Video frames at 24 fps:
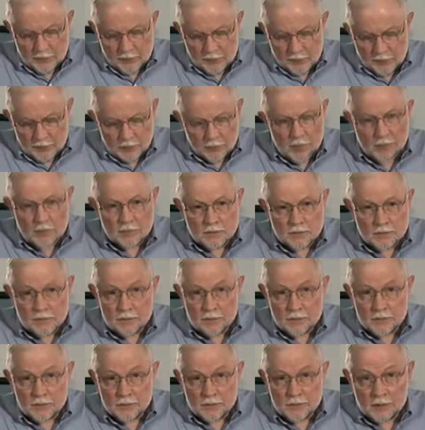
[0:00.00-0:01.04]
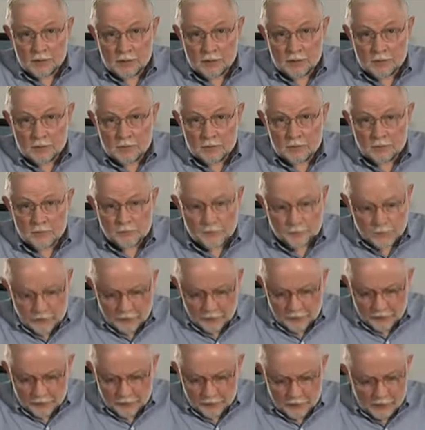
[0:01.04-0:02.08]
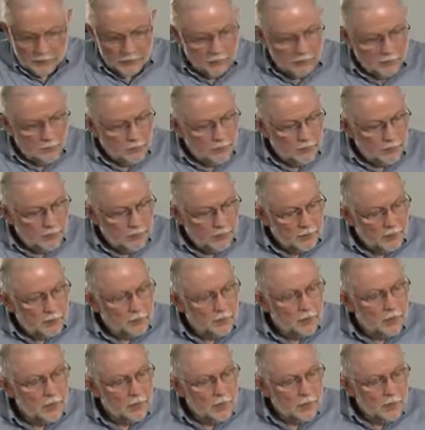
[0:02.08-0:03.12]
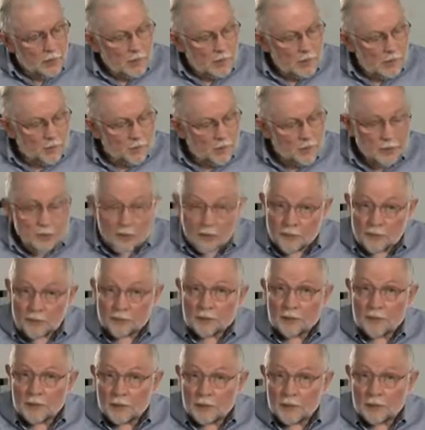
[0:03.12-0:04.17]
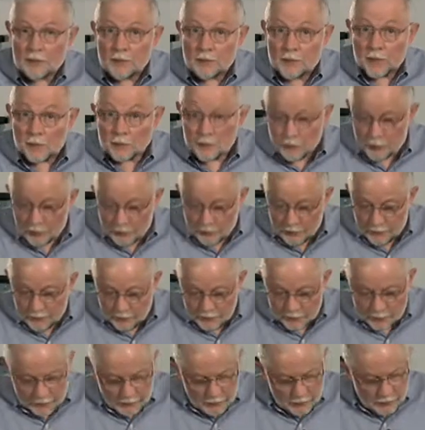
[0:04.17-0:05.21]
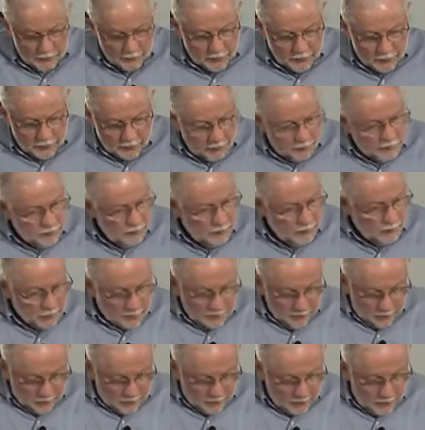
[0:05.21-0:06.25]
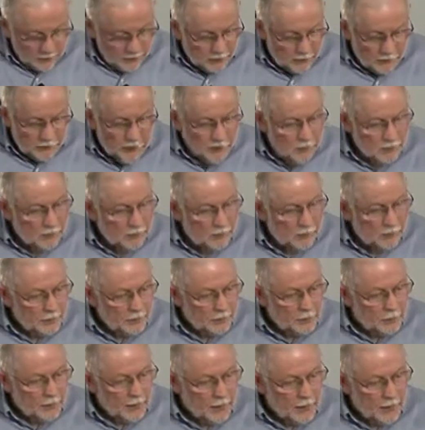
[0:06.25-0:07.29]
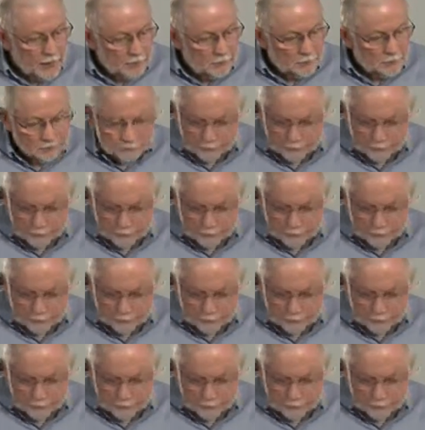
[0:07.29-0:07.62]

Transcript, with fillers: what condition it is in. If it's in good condition, I'm pretty comfortable that the upper one is in good condition and I probably don't need to look at that.